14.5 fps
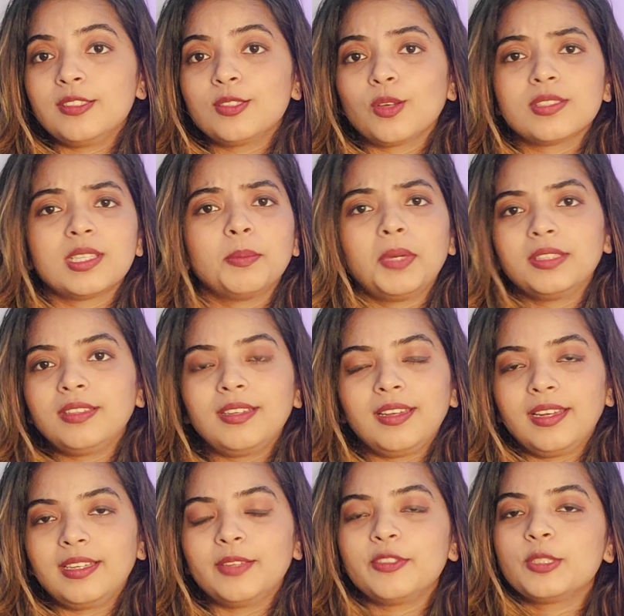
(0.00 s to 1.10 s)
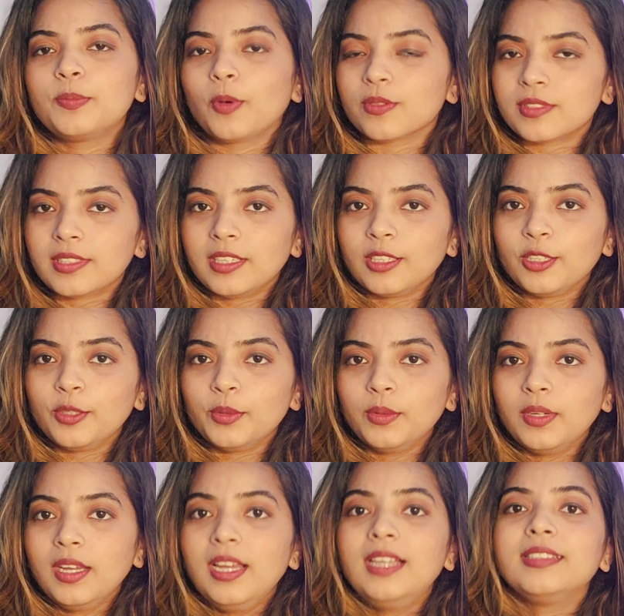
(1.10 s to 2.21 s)
or some other relative is sponsoring you,
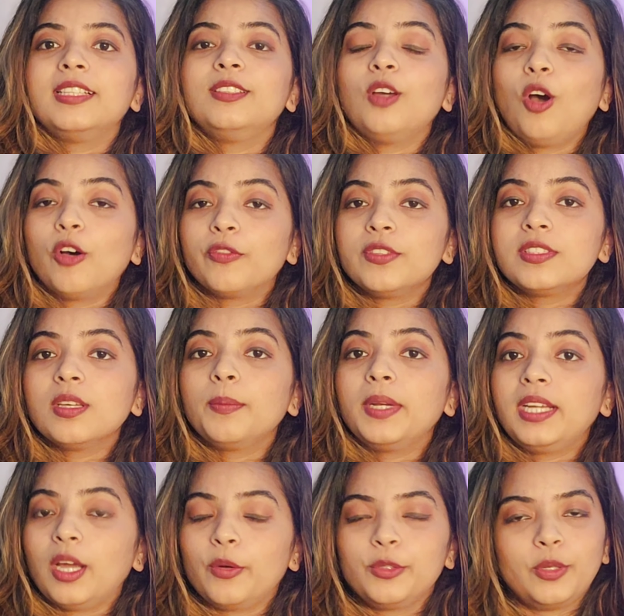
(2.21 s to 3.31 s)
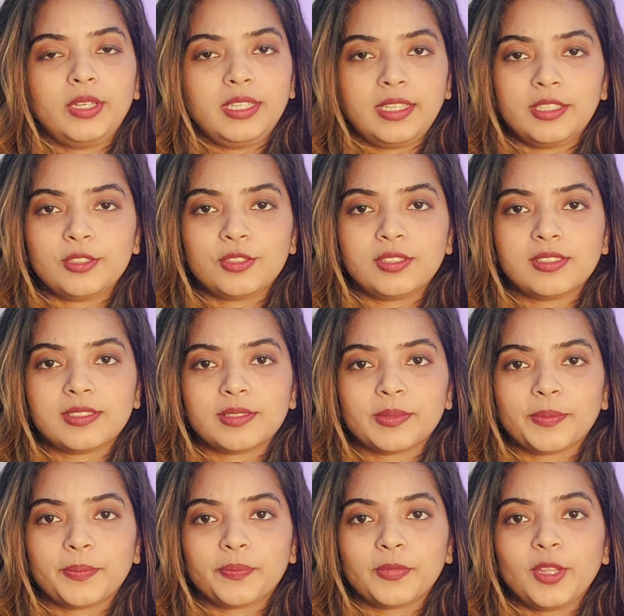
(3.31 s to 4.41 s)
then the officer may doubt your intentions.
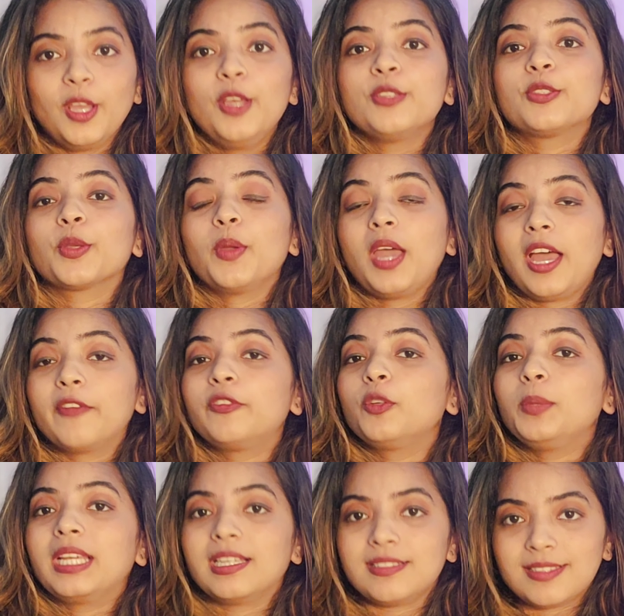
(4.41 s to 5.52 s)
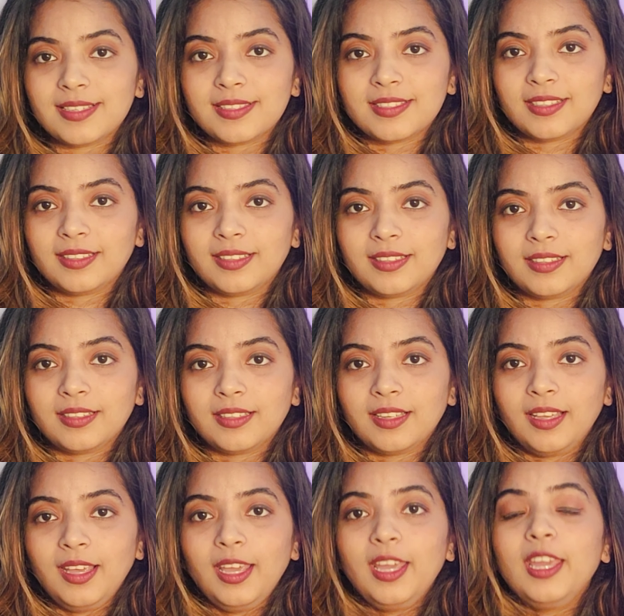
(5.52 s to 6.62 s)
So you have to be consistent.
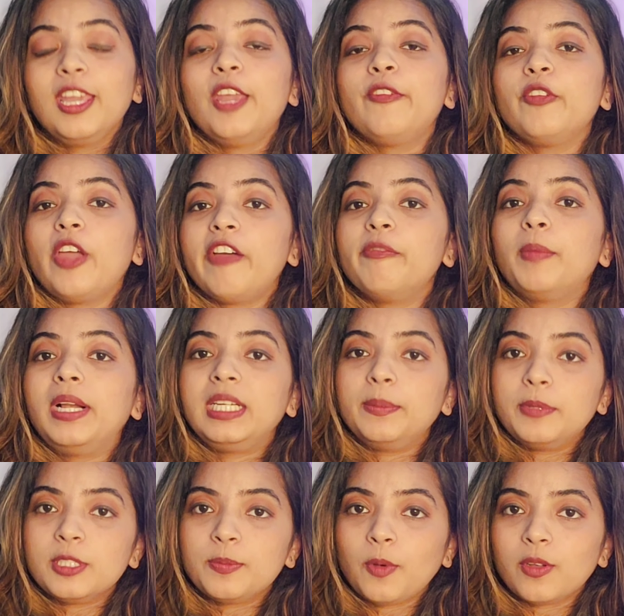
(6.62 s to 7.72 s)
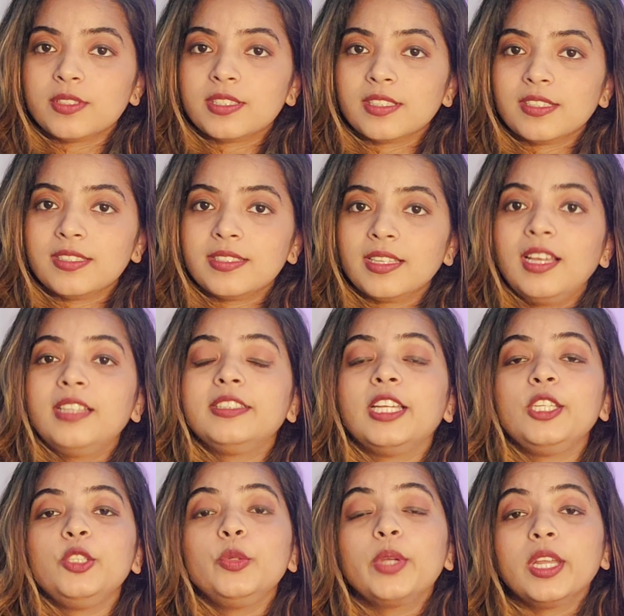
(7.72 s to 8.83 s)
If you have multiple sponsors, then
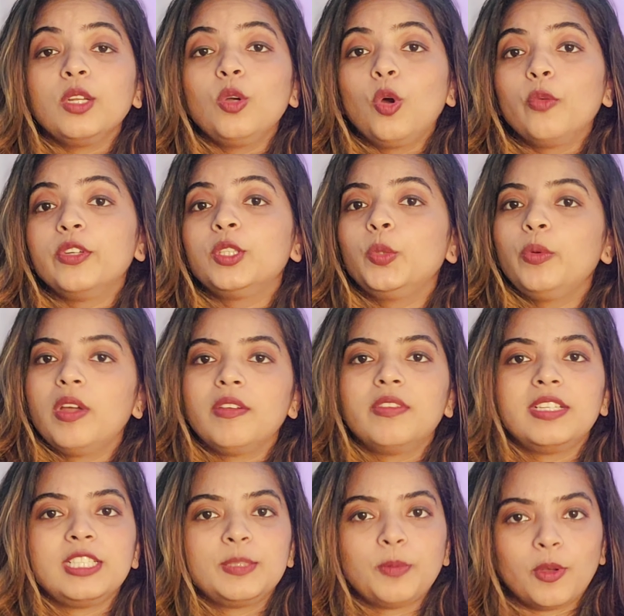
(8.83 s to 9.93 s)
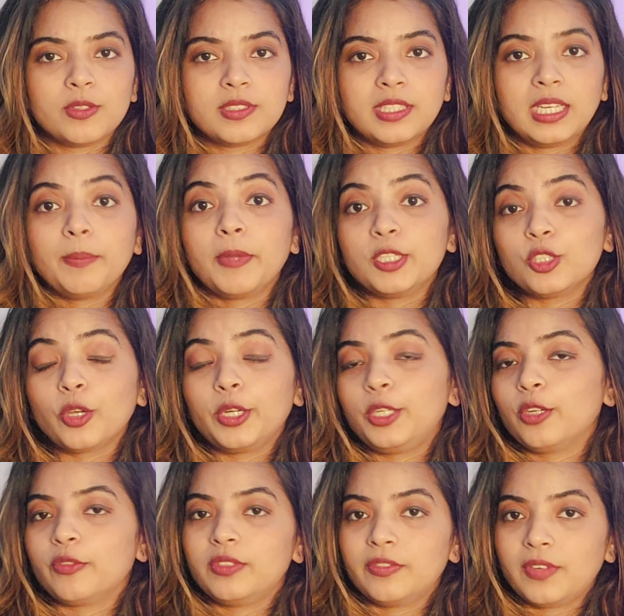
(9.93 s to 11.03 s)
you can go with whoever is sponsoring majority of
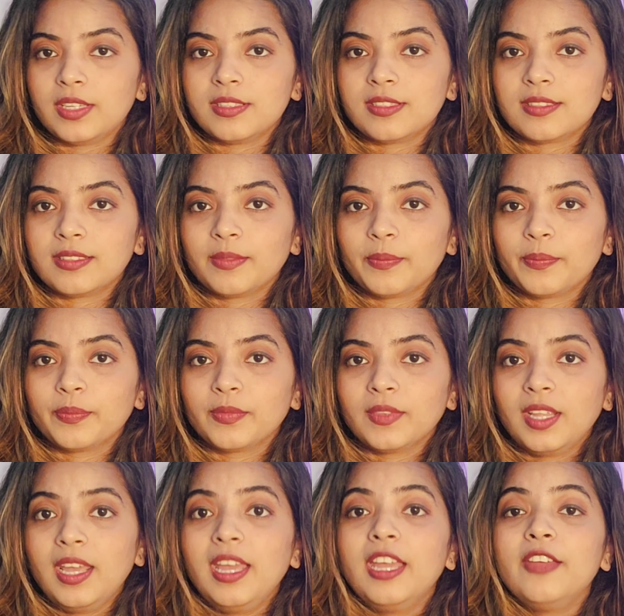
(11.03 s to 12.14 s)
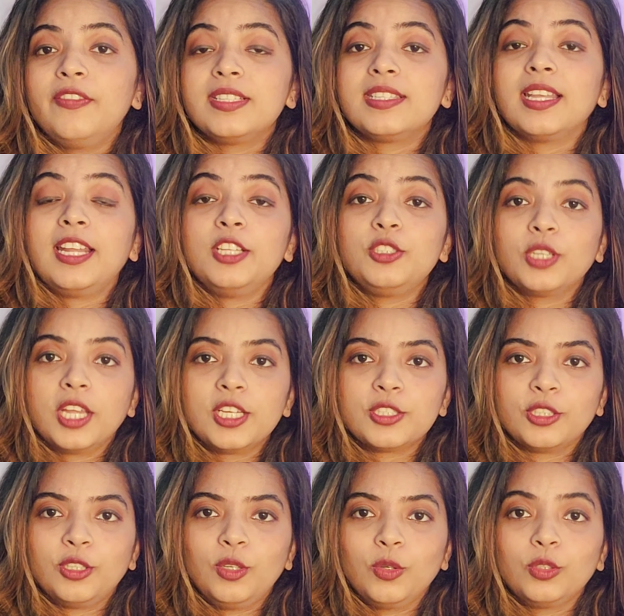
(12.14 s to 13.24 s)
the funds. If it's an
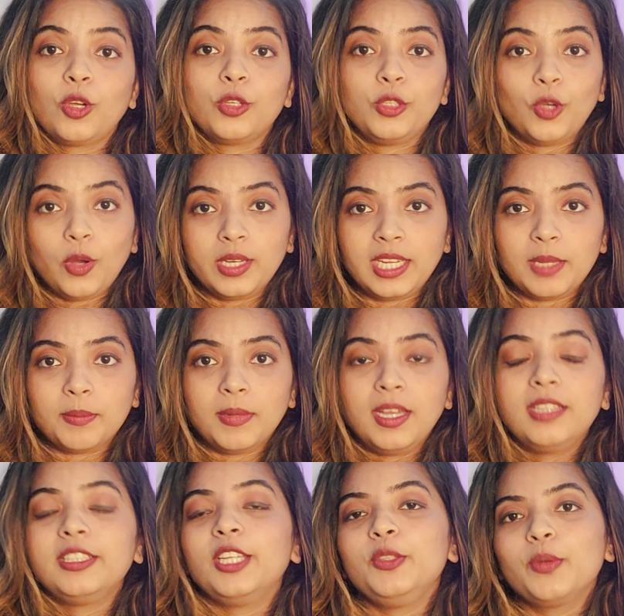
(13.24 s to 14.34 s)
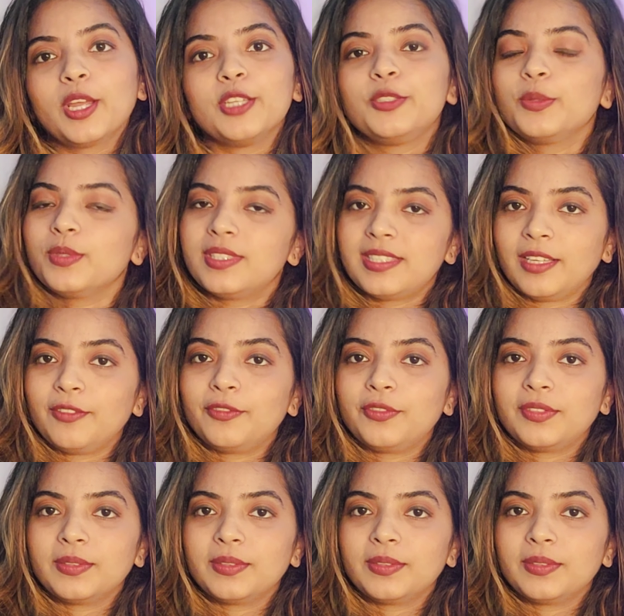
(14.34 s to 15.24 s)
education loan on your name, then you can choose self.